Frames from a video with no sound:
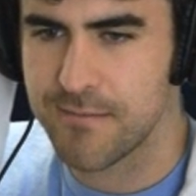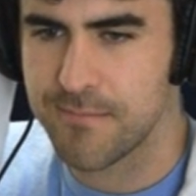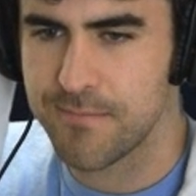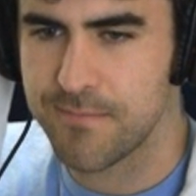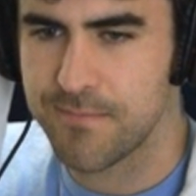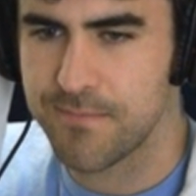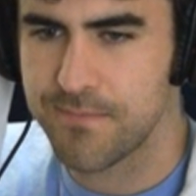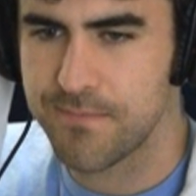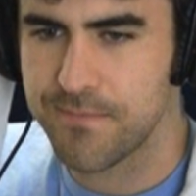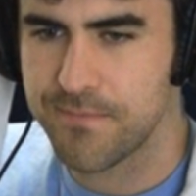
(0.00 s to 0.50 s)

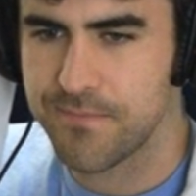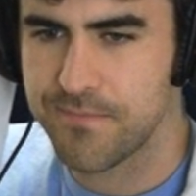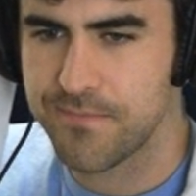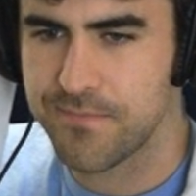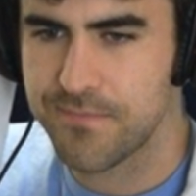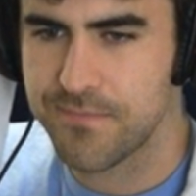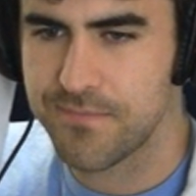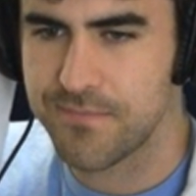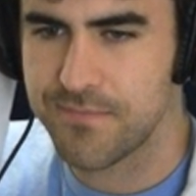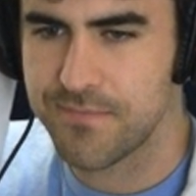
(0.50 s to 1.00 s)

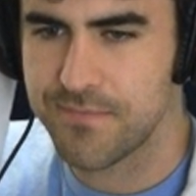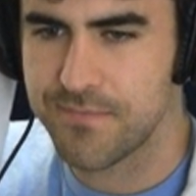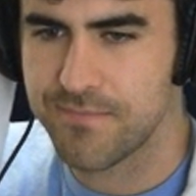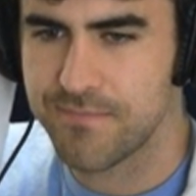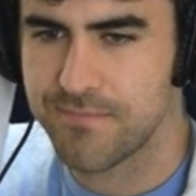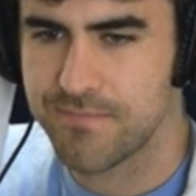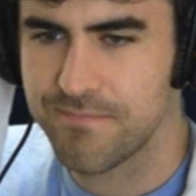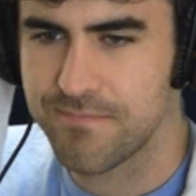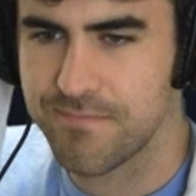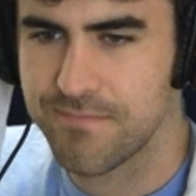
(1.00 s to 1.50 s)

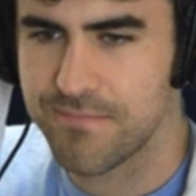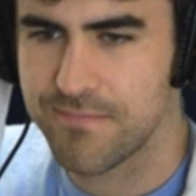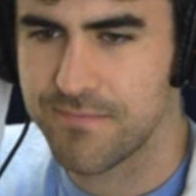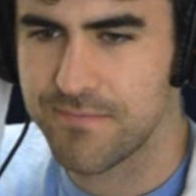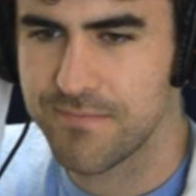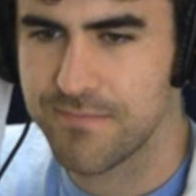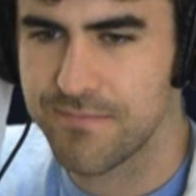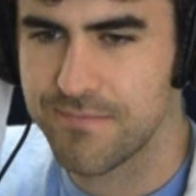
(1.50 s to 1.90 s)
[no speech]